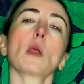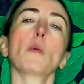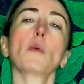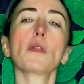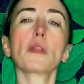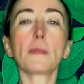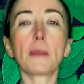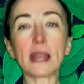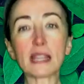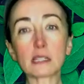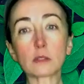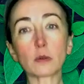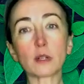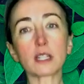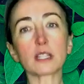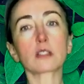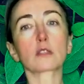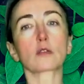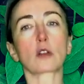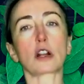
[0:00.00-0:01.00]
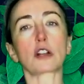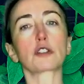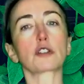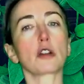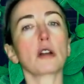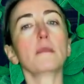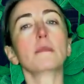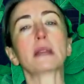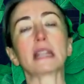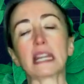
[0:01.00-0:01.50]
Well, the best way to
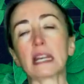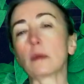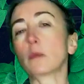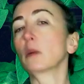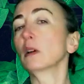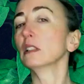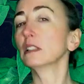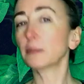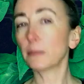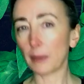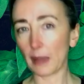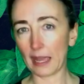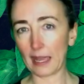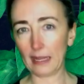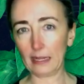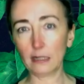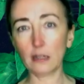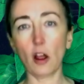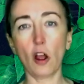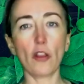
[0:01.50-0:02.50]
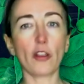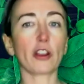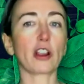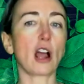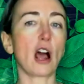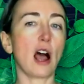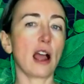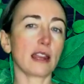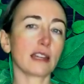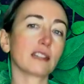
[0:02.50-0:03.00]
structure a meeting will depend on the
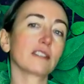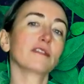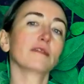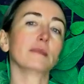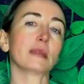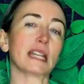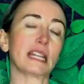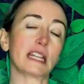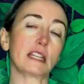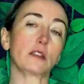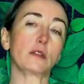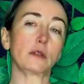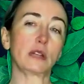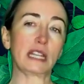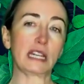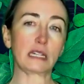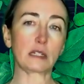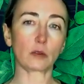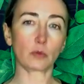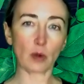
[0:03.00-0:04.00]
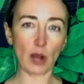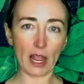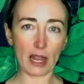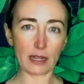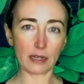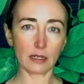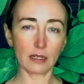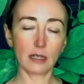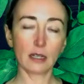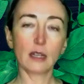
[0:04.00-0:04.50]
kind of meeting you need to
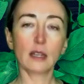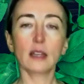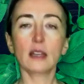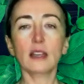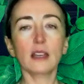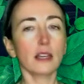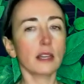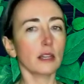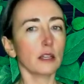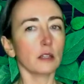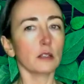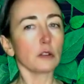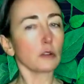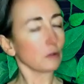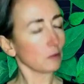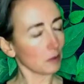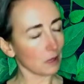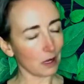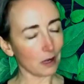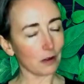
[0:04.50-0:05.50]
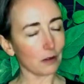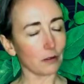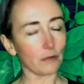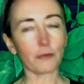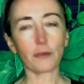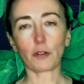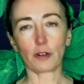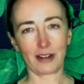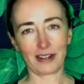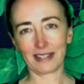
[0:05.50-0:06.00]
run. You know,
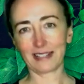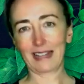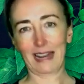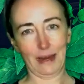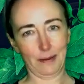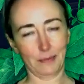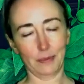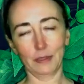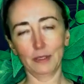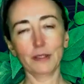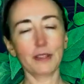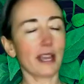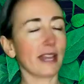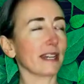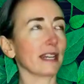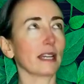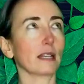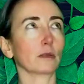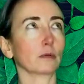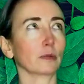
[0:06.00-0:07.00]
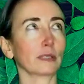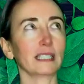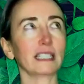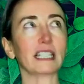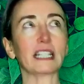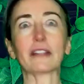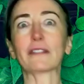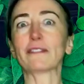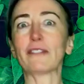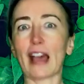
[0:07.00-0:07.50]
for example, that a
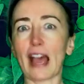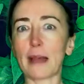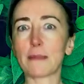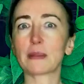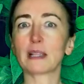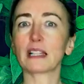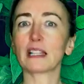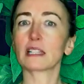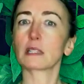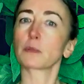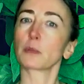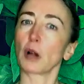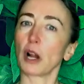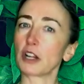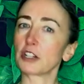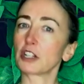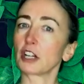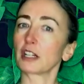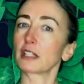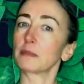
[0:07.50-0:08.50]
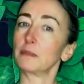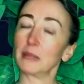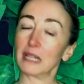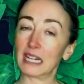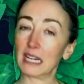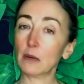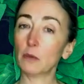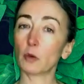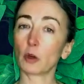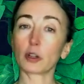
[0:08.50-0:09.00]
really fabulous project
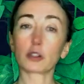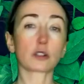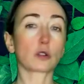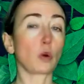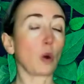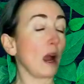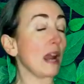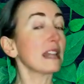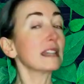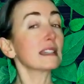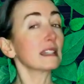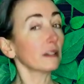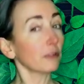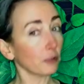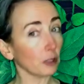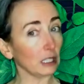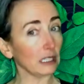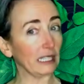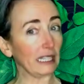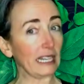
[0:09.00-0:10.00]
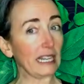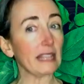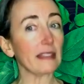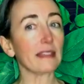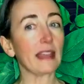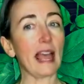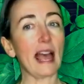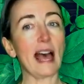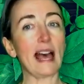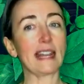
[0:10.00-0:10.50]
meeting works quite differently
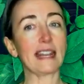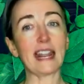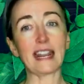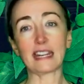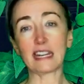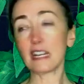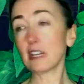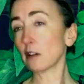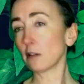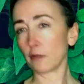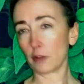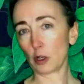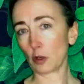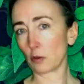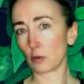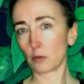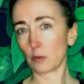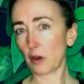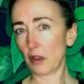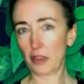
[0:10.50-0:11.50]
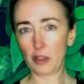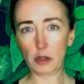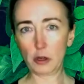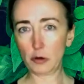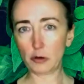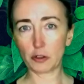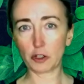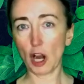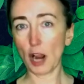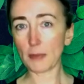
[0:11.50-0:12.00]
than an interview with a
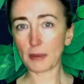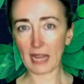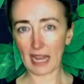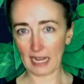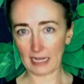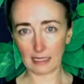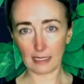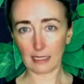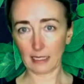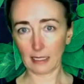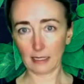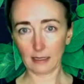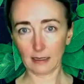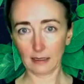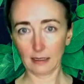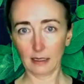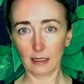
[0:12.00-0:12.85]
new job candidate.